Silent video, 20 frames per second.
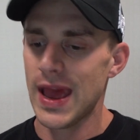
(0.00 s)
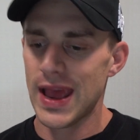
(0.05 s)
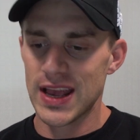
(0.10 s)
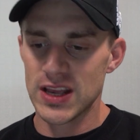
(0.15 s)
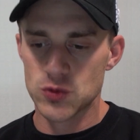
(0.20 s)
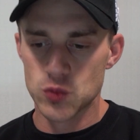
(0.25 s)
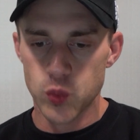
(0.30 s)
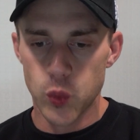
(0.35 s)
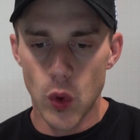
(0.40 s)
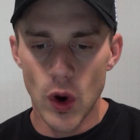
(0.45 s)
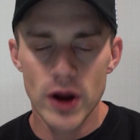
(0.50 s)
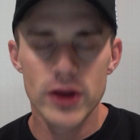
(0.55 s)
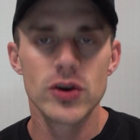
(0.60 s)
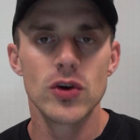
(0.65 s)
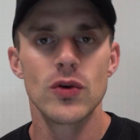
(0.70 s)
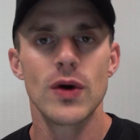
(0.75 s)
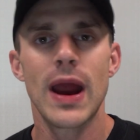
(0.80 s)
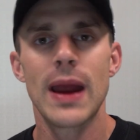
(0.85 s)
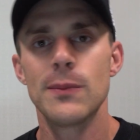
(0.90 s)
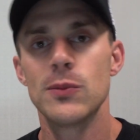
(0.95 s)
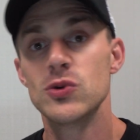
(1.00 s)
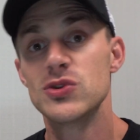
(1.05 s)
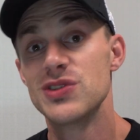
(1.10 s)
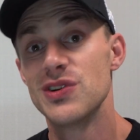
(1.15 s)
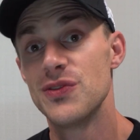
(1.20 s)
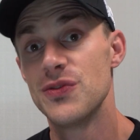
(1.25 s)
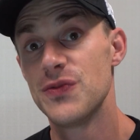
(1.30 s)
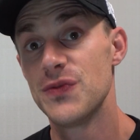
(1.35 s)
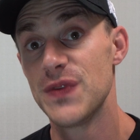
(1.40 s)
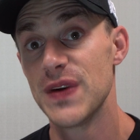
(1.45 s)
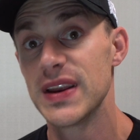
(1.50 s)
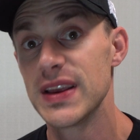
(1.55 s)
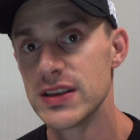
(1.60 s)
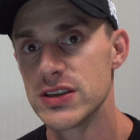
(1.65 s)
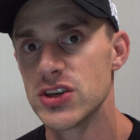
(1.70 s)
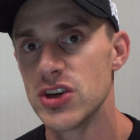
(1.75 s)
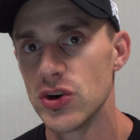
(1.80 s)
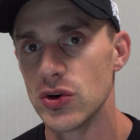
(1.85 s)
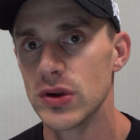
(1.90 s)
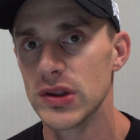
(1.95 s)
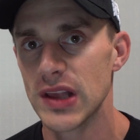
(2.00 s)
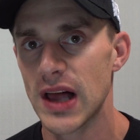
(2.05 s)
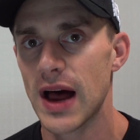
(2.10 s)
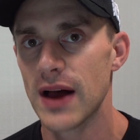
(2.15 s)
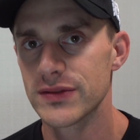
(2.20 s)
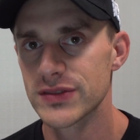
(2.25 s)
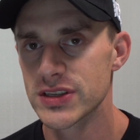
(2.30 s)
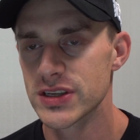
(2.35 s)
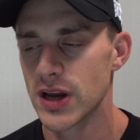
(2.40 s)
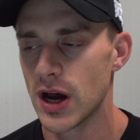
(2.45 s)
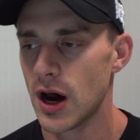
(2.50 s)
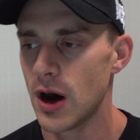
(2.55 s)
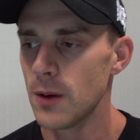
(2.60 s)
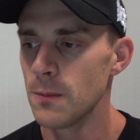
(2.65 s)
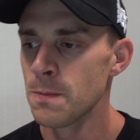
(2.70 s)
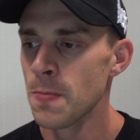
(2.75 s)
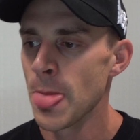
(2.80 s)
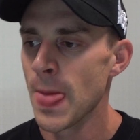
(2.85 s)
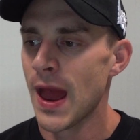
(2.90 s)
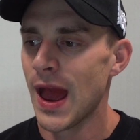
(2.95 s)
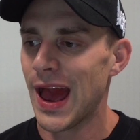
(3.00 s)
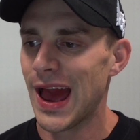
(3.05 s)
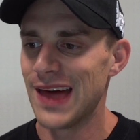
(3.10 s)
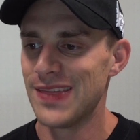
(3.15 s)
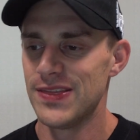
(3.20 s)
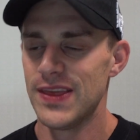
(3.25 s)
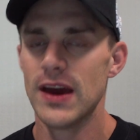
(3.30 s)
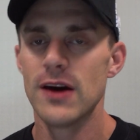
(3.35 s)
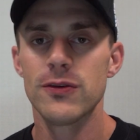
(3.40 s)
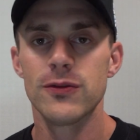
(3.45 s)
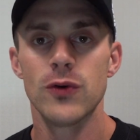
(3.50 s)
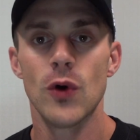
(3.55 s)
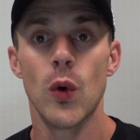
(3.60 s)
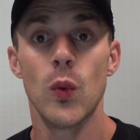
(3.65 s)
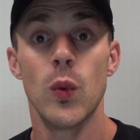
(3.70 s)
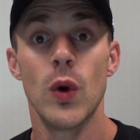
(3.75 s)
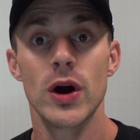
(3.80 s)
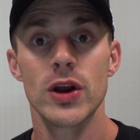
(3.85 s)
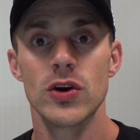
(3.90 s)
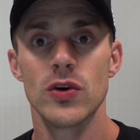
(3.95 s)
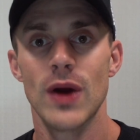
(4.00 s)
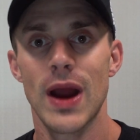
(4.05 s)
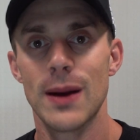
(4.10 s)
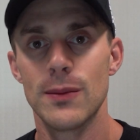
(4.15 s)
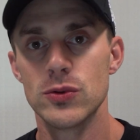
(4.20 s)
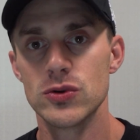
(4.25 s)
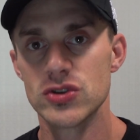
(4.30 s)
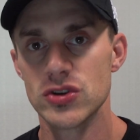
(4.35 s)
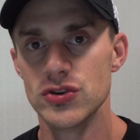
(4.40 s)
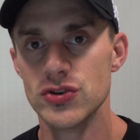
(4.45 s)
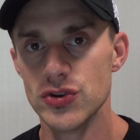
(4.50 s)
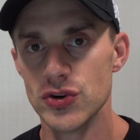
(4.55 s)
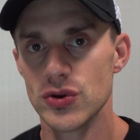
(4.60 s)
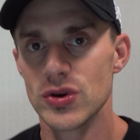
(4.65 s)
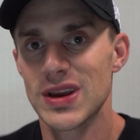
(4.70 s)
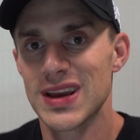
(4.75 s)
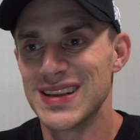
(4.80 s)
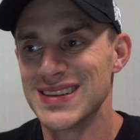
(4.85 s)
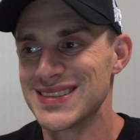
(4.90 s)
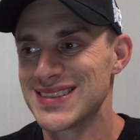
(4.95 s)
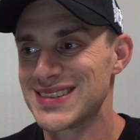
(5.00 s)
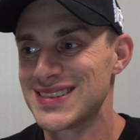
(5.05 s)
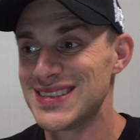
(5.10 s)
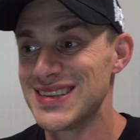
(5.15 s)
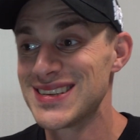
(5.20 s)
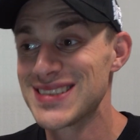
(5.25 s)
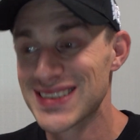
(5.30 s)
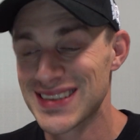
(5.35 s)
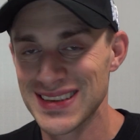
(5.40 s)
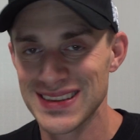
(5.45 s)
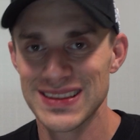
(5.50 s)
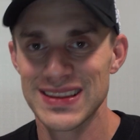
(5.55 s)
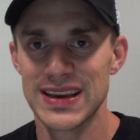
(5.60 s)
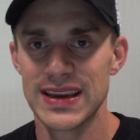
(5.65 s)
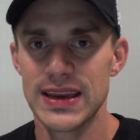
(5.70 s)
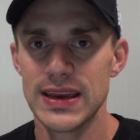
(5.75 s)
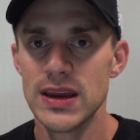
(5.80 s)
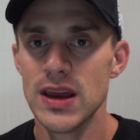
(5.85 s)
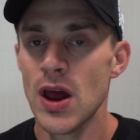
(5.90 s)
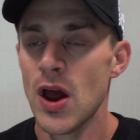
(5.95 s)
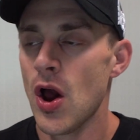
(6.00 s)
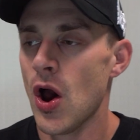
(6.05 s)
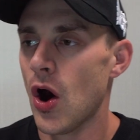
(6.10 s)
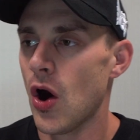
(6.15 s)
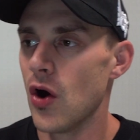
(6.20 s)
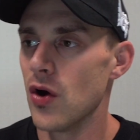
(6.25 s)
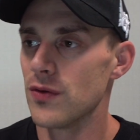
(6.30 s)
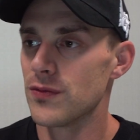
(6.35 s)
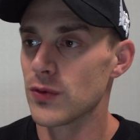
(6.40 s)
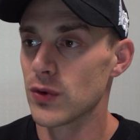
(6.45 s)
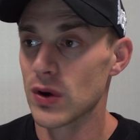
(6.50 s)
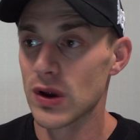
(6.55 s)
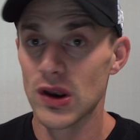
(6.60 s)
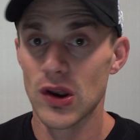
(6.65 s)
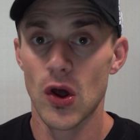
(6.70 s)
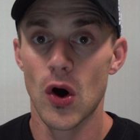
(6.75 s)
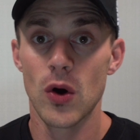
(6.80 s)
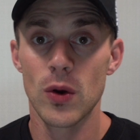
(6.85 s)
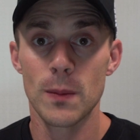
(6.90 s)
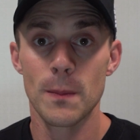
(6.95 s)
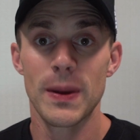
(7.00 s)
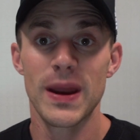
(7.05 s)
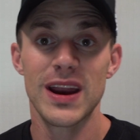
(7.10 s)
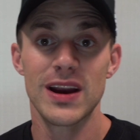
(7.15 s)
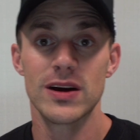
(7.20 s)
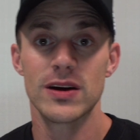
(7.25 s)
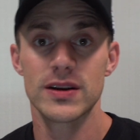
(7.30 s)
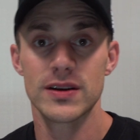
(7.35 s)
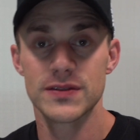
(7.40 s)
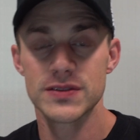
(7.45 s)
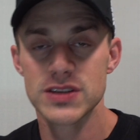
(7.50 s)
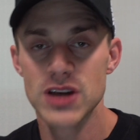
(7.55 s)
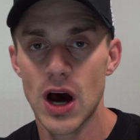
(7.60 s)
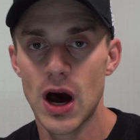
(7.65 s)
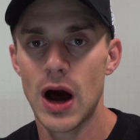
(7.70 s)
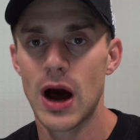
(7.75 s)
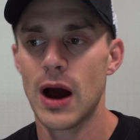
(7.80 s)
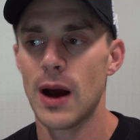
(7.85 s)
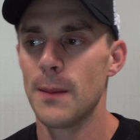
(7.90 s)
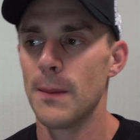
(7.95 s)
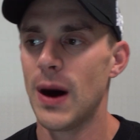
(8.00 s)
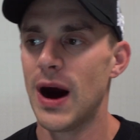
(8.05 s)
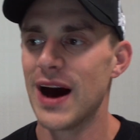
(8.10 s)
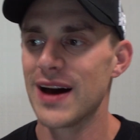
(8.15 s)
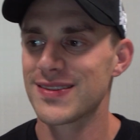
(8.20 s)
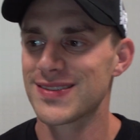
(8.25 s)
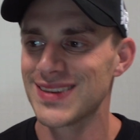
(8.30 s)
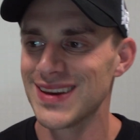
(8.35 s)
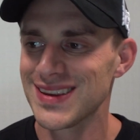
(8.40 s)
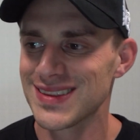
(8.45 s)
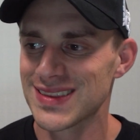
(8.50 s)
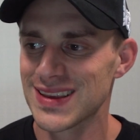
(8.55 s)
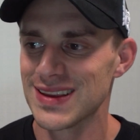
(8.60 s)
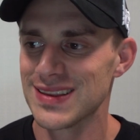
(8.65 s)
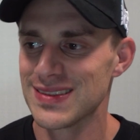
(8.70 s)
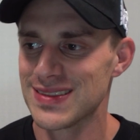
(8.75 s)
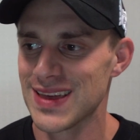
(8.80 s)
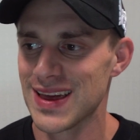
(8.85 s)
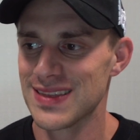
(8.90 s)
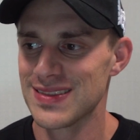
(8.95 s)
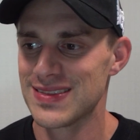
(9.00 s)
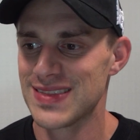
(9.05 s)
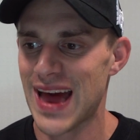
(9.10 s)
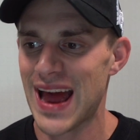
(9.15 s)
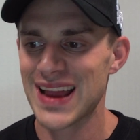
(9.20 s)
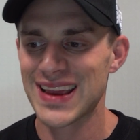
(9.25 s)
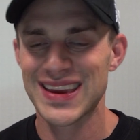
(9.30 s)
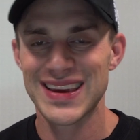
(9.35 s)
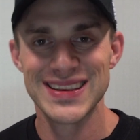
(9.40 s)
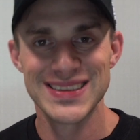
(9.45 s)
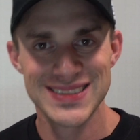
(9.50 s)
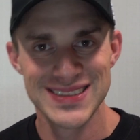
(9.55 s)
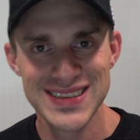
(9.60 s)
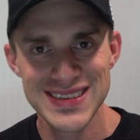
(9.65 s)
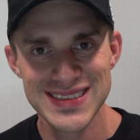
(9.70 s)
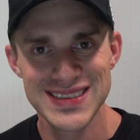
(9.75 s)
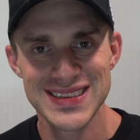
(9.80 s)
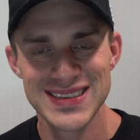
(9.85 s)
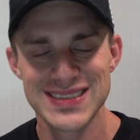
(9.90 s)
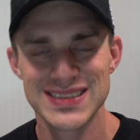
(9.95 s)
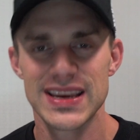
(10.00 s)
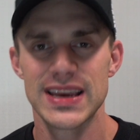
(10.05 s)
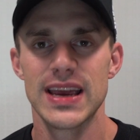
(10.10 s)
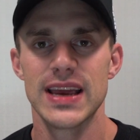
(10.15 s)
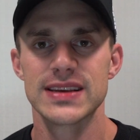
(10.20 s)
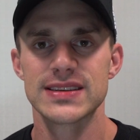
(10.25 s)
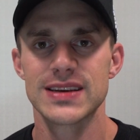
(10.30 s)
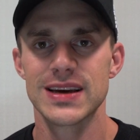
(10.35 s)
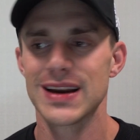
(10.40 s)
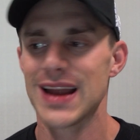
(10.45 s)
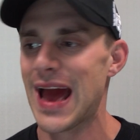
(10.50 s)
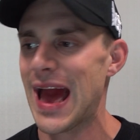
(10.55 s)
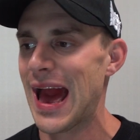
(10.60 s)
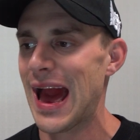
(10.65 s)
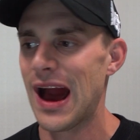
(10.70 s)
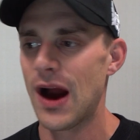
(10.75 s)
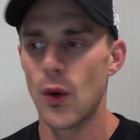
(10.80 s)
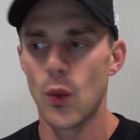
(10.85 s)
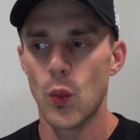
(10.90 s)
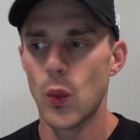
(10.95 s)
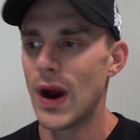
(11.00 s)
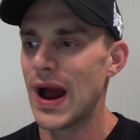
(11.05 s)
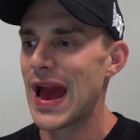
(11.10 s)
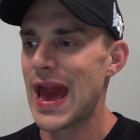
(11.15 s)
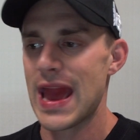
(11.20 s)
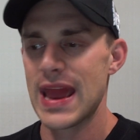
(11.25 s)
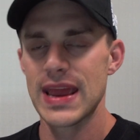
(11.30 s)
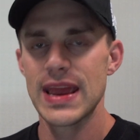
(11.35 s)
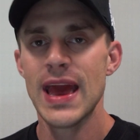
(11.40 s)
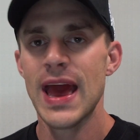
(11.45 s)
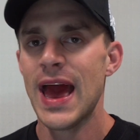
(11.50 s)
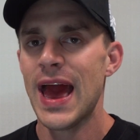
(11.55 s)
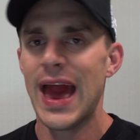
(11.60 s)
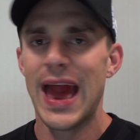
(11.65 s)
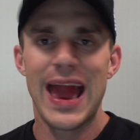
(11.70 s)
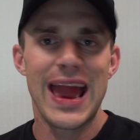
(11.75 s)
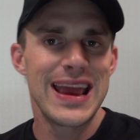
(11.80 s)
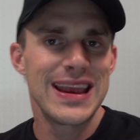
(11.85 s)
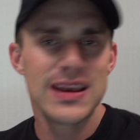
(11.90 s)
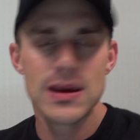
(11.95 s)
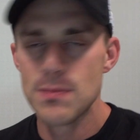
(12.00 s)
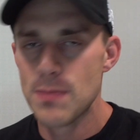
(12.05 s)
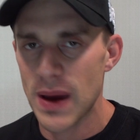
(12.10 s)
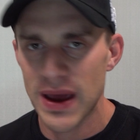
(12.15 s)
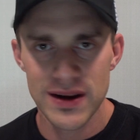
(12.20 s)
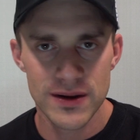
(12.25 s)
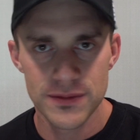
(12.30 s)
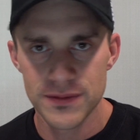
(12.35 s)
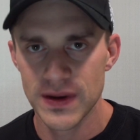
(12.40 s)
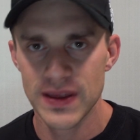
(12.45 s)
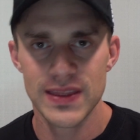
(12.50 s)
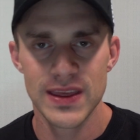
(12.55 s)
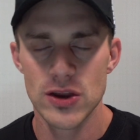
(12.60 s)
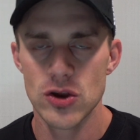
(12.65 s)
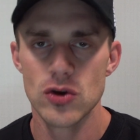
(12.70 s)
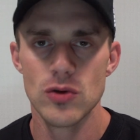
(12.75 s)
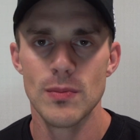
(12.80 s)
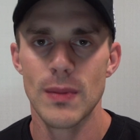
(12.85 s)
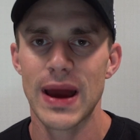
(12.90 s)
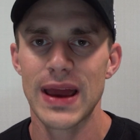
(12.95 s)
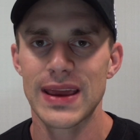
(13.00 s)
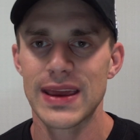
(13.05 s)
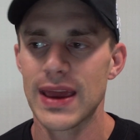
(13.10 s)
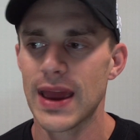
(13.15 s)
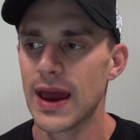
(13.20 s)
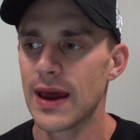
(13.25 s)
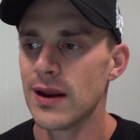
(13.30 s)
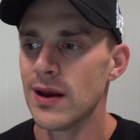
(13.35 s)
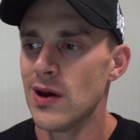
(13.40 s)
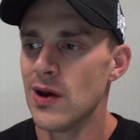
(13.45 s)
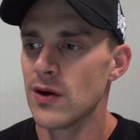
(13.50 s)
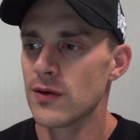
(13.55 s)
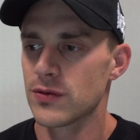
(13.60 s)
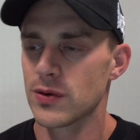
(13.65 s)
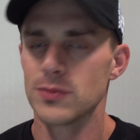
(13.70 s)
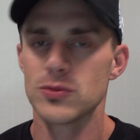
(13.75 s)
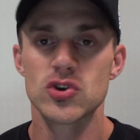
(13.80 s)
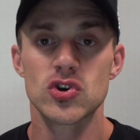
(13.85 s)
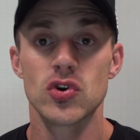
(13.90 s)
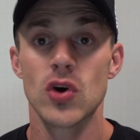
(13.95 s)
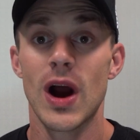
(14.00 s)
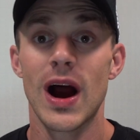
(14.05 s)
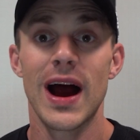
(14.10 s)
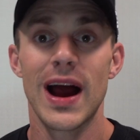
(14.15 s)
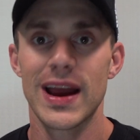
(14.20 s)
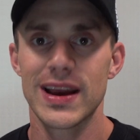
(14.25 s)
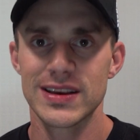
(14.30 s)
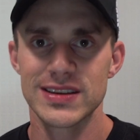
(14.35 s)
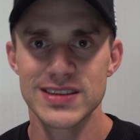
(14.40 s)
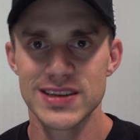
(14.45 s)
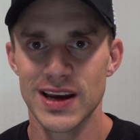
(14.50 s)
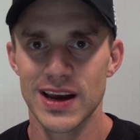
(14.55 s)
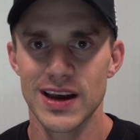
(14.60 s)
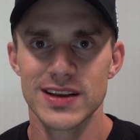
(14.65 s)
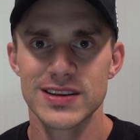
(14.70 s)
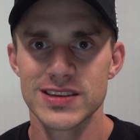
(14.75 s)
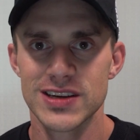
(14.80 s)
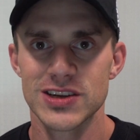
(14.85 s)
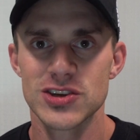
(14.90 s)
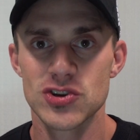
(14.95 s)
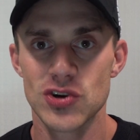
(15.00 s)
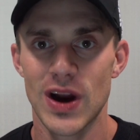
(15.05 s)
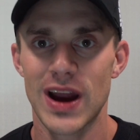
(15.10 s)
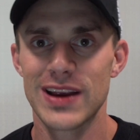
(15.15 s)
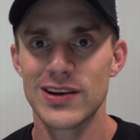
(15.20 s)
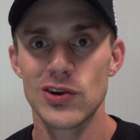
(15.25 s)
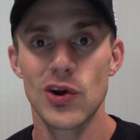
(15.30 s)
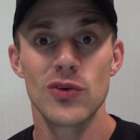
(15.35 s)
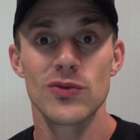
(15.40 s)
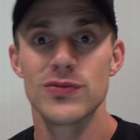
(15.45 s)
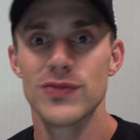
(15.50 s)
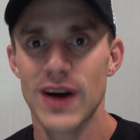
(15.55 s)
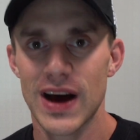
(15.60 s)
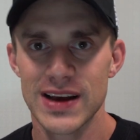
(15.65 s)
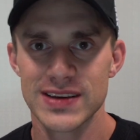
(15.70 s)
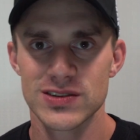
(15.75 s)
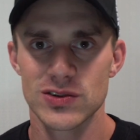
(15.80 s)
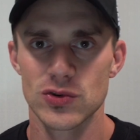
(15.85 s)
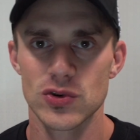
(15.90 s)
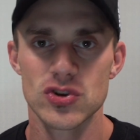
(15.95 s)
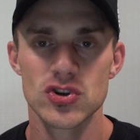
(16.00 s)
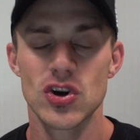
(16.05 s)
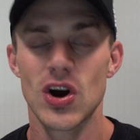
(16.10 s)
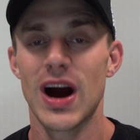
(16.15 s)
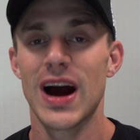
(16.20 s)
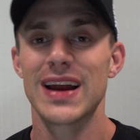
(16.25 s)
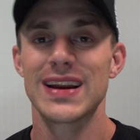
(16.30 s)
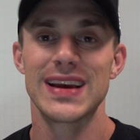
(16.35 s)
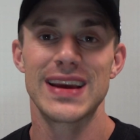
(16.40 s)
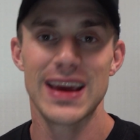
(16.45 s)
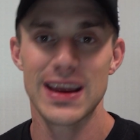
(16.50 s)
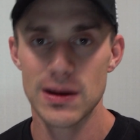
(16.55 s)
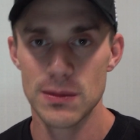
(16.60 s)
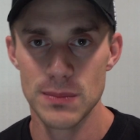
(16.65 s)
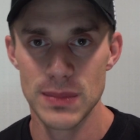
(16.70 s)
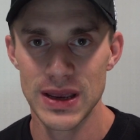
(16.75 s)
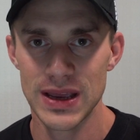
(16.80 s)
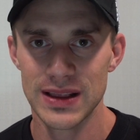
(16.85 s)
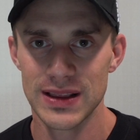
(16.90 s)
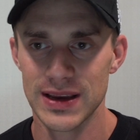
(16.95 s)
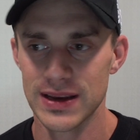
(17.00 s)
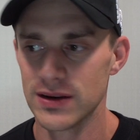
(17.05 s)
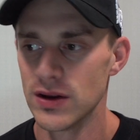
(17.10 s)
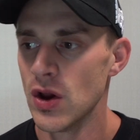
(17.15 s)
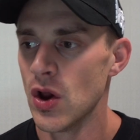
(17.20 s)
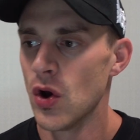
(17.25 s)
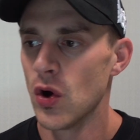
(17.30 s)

is what you're able to fit into your lifestyle and therefore what you're able to do consistently over a long period of time, I think that consistency is going to outweigh any benefit that you may get from trying to train non-fasted, or trying to get a meal in,